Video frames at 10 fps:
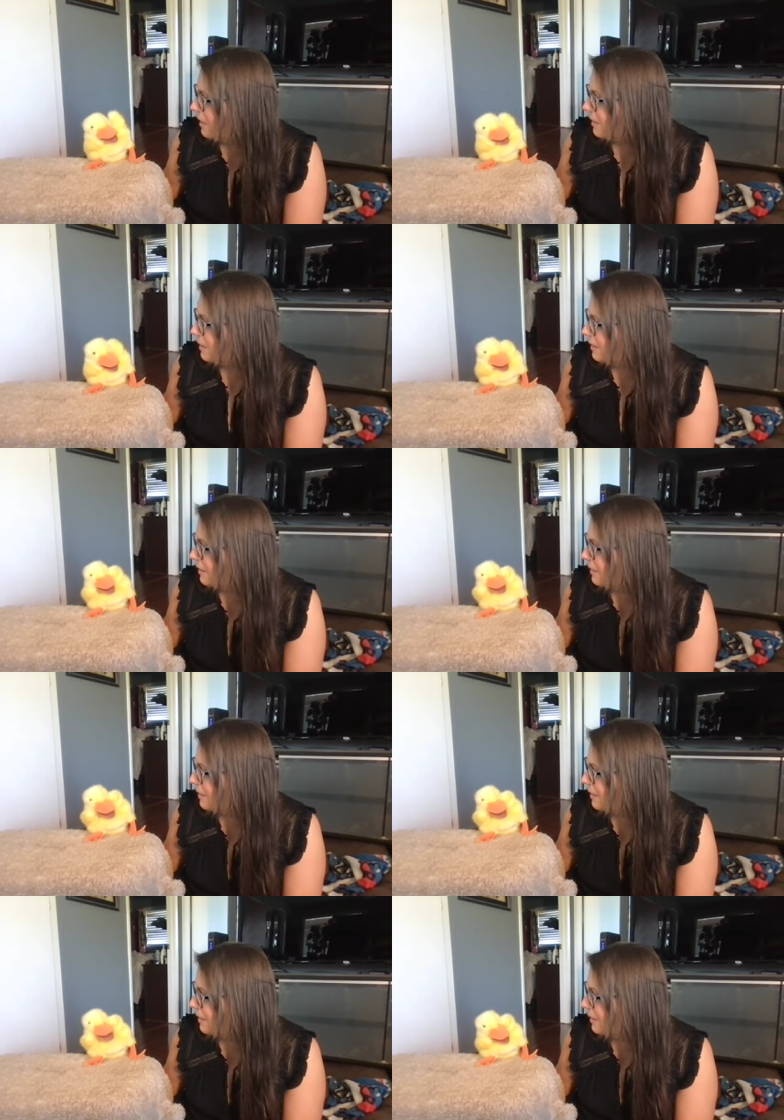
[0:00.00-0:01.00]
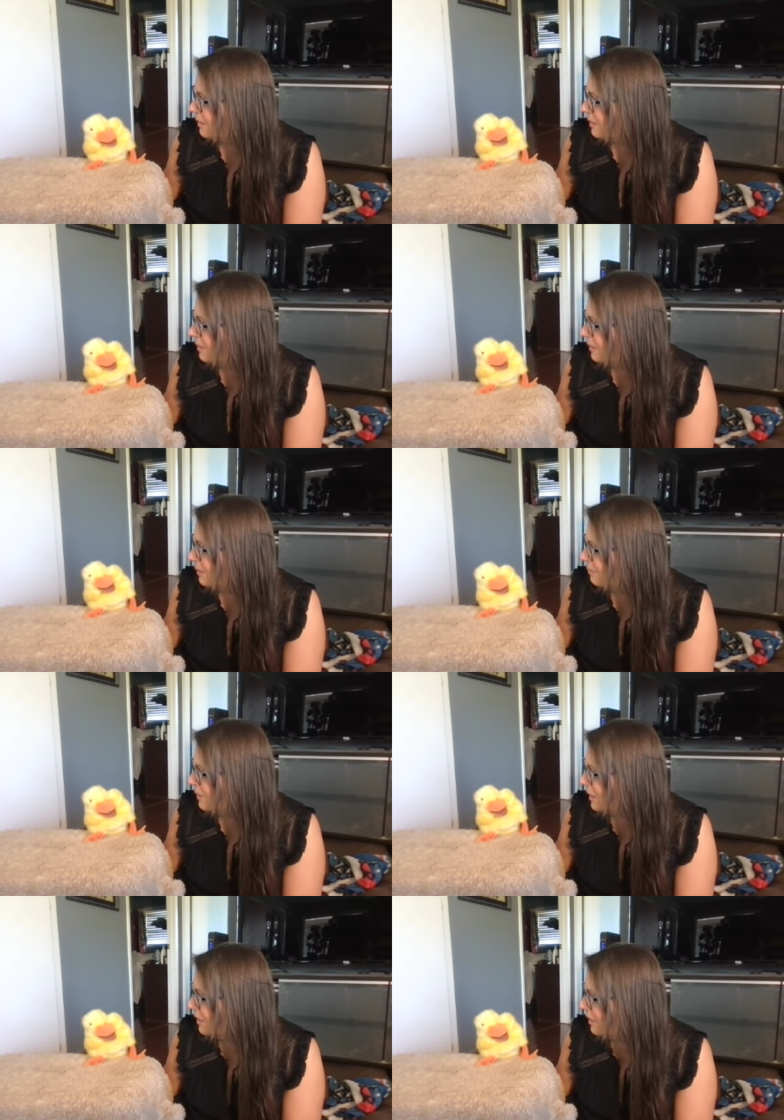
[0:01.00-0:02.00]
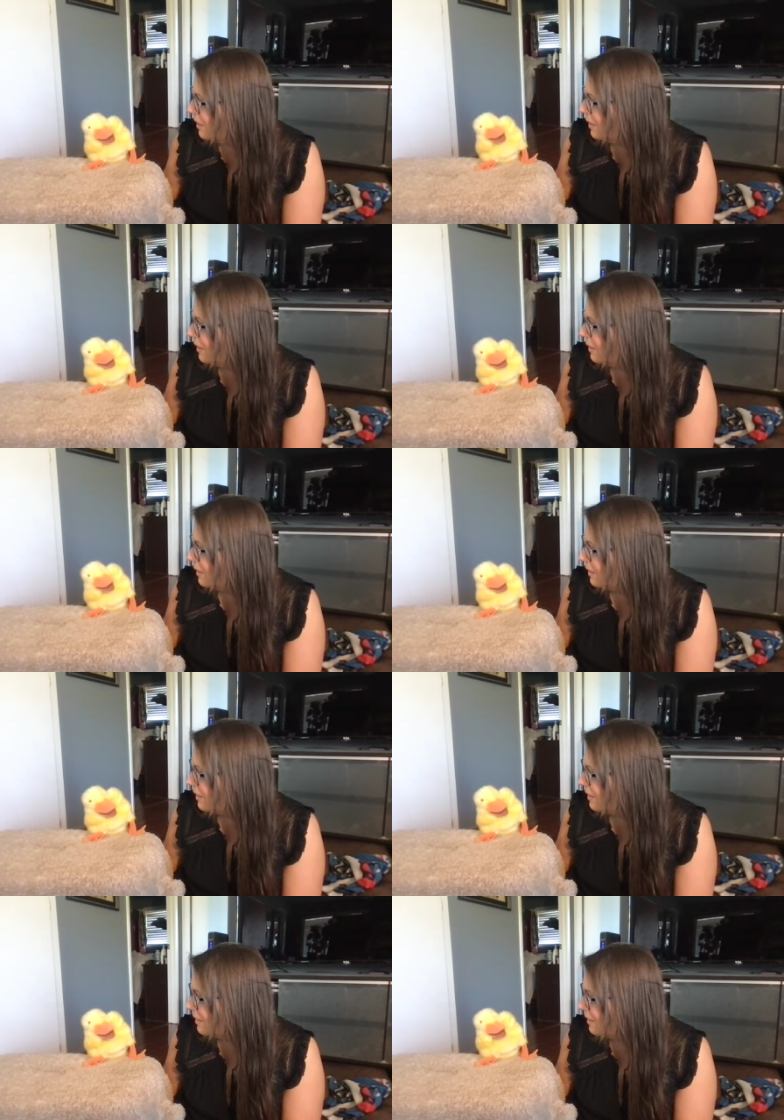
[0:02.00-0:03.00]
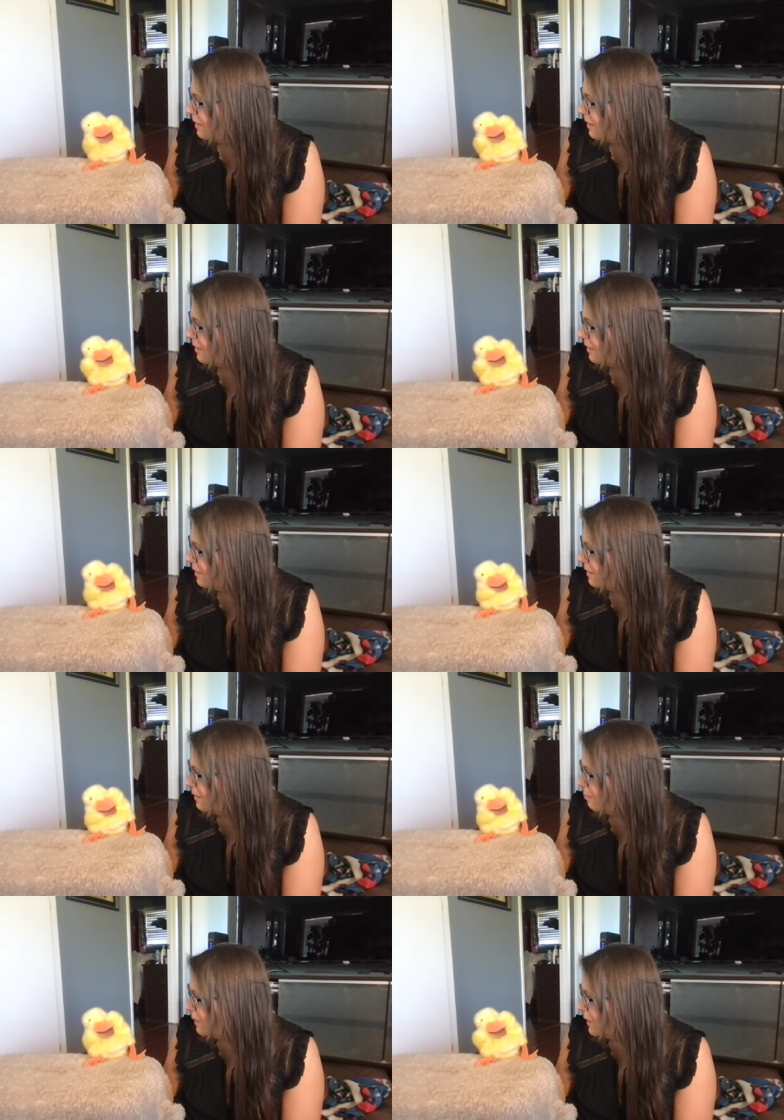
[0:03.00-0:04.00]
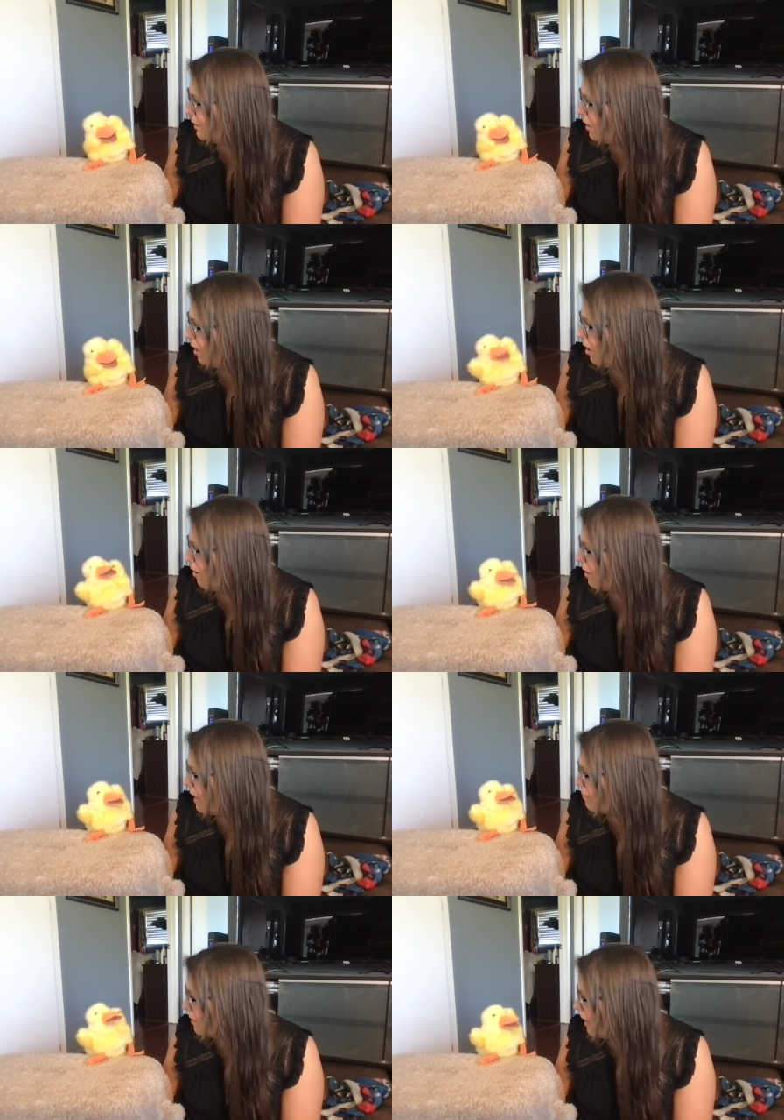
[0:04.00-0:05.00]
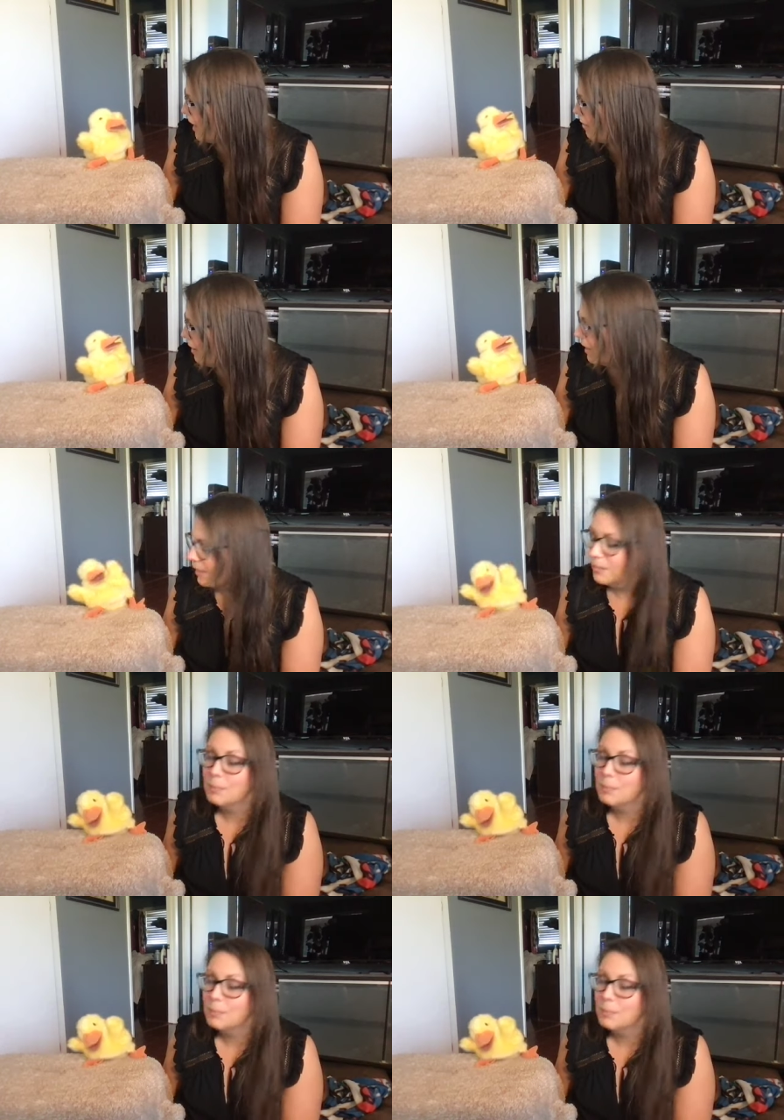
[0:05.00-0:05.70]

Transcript: Um, um, our names are Howard.